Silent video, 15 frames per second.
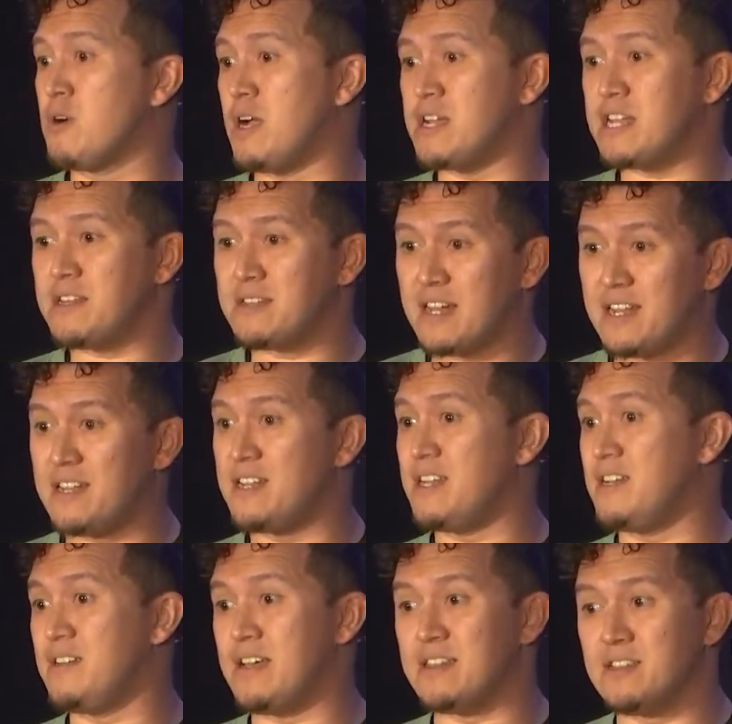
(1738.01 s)
I need
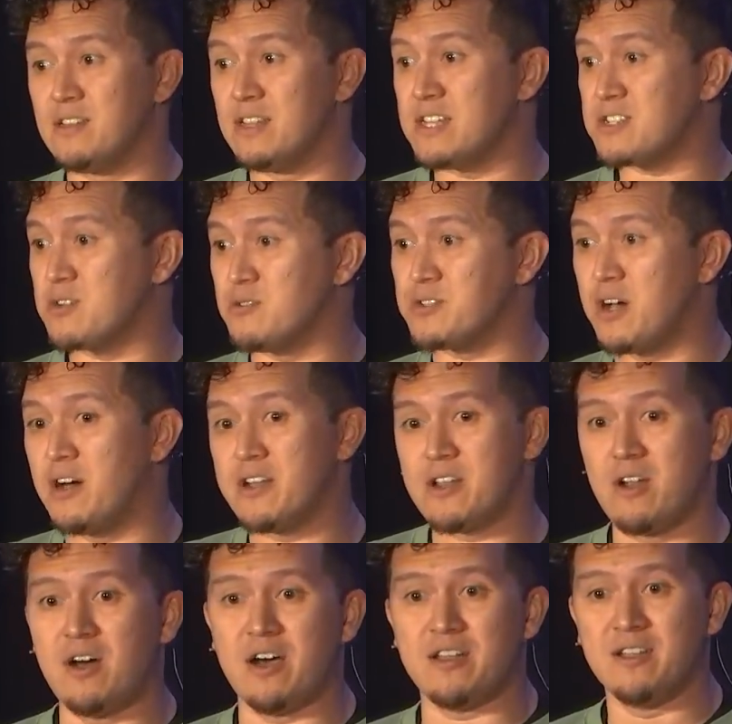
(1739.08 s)
da-da-da-da, and the list goes on and
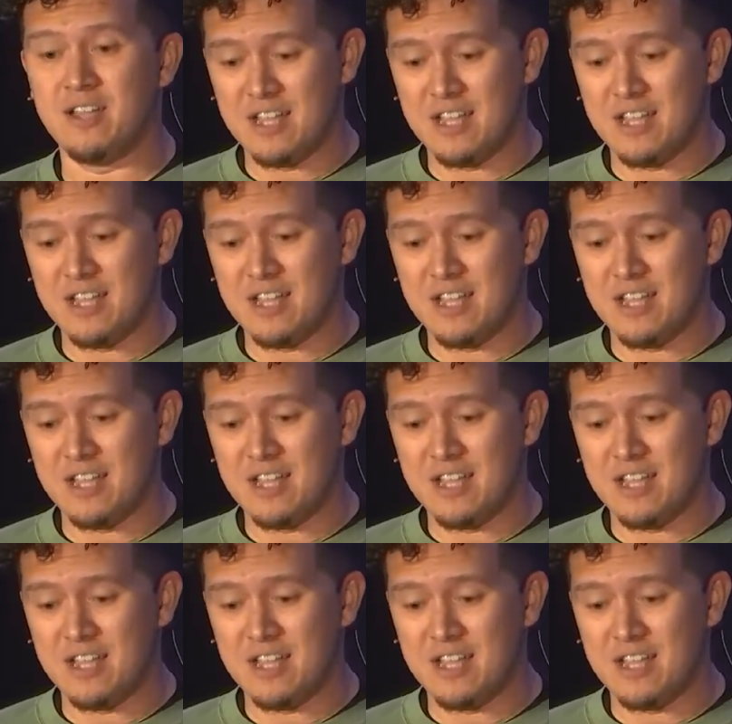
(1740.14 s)
on.